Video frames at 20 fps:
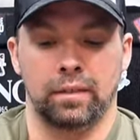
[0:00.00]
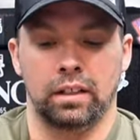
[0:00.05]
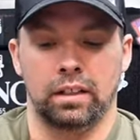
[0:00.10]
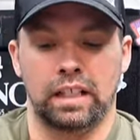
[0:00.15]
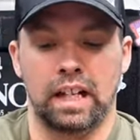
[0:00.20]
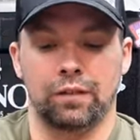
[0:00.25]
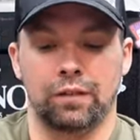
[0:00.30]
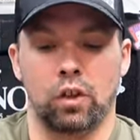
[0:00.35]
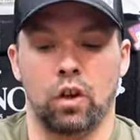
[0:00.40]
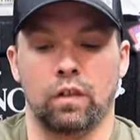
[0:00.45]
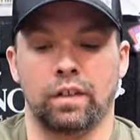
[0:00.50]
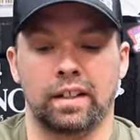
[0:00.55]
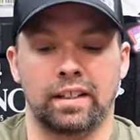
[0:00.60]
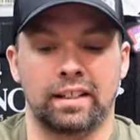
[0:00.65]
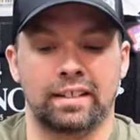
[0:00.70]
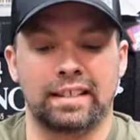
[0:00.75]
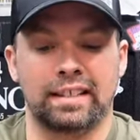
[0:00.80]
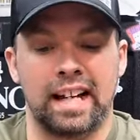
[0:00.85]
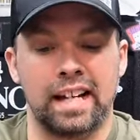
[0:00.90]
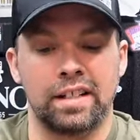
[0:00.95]
lever over
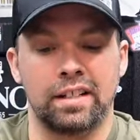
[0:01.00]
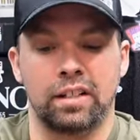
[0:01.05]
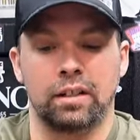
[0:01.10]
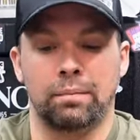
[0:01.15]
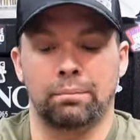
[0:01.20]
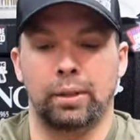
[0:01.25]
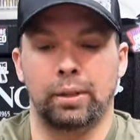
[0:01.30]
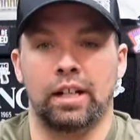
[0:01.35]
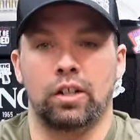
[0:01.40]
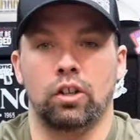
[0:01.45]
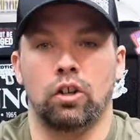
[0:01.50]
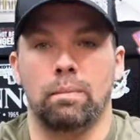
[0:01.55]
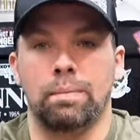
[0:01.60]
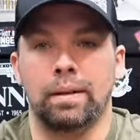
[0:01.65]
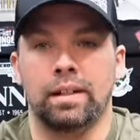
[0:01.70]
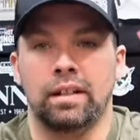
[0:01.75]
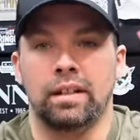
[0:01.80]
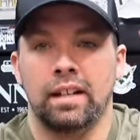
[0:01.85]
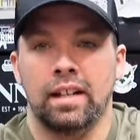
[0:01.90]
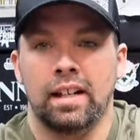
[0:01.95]
to the side, break it
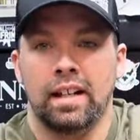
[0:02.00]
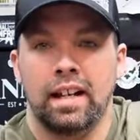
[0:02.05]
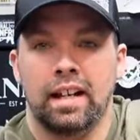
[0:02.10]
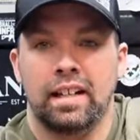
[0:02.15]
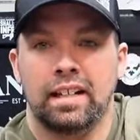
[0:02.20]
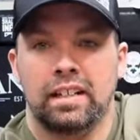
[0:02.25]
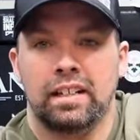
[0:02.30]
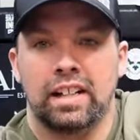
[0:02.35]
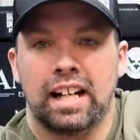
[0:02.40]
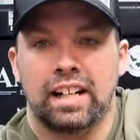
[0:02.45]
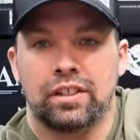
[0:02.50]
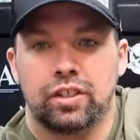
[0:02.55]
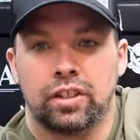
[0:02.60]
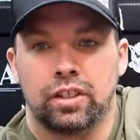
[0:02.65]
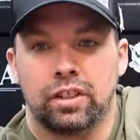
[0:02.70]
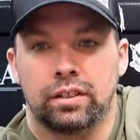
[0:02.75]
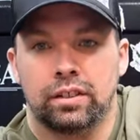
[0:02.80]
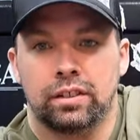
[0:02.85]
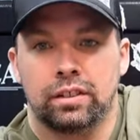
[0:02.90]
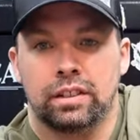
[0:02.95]
open, and you got
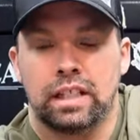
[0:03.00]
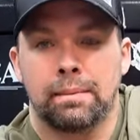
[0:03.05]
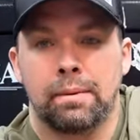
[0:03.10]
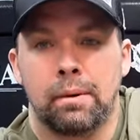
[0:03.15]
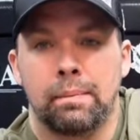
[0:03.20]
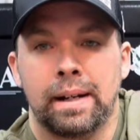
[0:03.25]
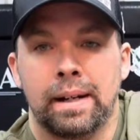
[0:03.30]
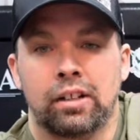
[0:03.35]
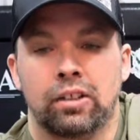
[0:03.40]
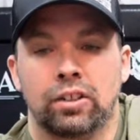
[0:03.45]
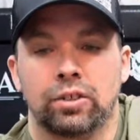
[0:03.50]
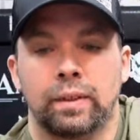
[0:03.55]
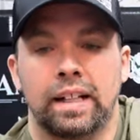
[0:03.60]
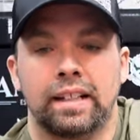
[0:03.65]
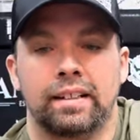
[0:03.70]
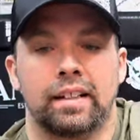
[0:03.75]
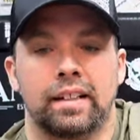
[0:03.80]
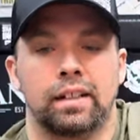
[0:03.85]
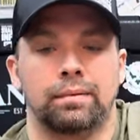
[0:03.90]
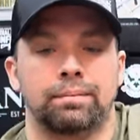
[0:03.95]
your double barrels
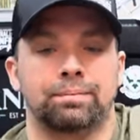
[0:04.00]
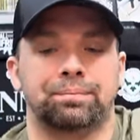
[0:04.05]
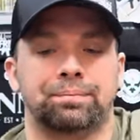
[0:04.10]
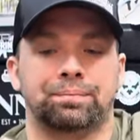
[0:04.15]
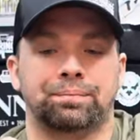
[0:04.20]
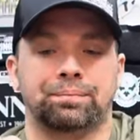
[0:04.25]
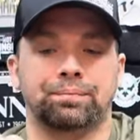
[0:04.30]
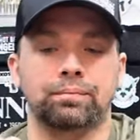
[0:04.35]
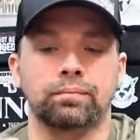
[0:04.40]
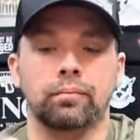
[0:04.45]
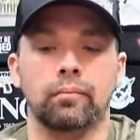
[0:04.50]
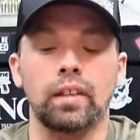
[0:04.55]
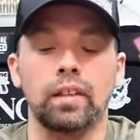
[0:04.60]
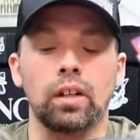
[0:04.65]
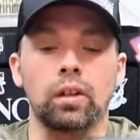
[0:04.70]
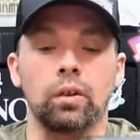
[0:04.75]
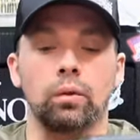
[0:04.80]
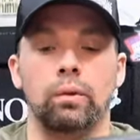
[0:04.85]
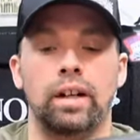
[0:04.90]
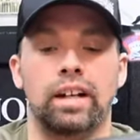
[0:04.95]
right there,
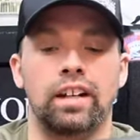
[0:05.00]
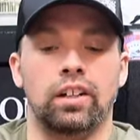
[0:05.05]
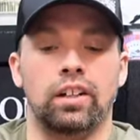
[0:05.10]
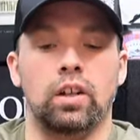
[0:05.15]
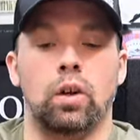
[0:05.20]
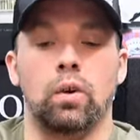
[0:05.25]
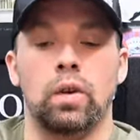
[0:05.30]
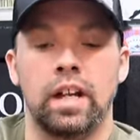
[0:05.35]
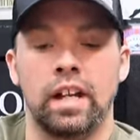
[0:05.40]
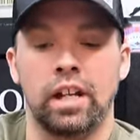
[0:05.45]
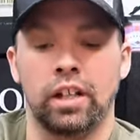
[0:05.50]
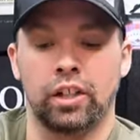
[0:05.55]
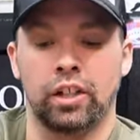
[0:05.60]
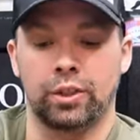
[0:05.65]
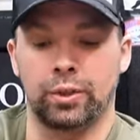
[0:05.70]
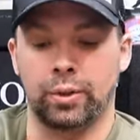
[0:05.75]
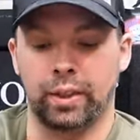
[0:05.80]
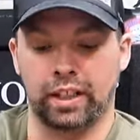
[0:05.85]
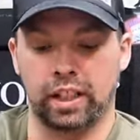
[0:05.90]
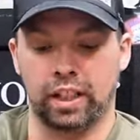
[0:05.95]
ready to go.
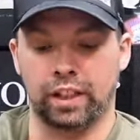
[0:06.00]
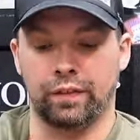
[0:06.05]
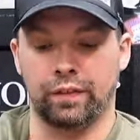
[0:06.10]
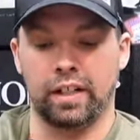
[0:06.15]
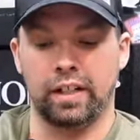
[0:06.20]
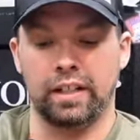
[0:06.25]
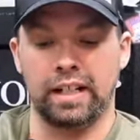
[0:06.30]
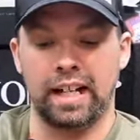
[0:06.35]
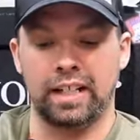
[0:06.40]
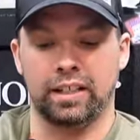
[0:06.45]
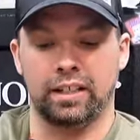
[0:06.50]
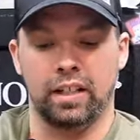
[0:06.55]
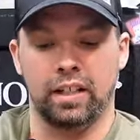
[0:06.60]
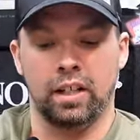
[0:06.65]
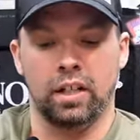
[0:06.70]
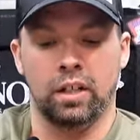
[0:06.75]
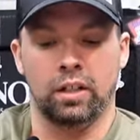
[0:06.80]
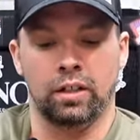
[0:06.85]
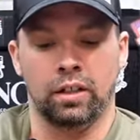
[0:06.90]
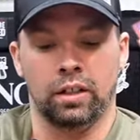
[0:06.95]
Your trigger is very
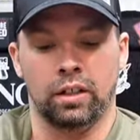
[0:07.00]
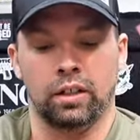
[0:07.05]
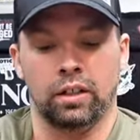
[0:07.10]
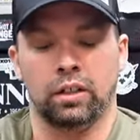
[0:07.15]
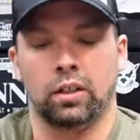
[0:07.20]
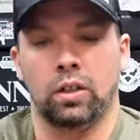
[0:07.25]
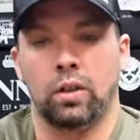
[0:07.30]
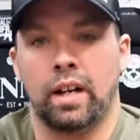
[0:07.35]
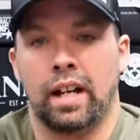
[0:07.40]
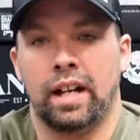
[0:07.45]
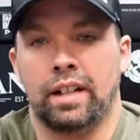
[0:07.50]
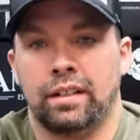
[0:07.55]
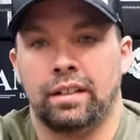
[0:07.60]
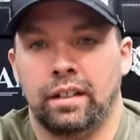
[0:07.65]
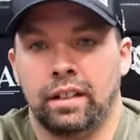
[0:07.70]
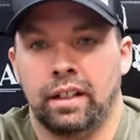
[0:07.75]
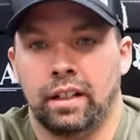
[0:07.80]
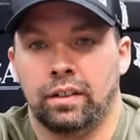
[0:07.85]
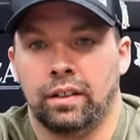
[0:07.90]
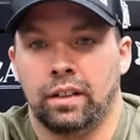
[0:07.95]
nice. Go
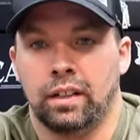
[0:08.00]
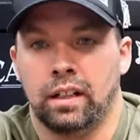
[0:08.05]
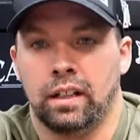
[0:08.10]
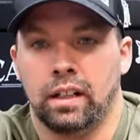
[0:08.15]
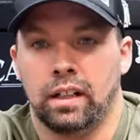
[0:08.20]
ahead and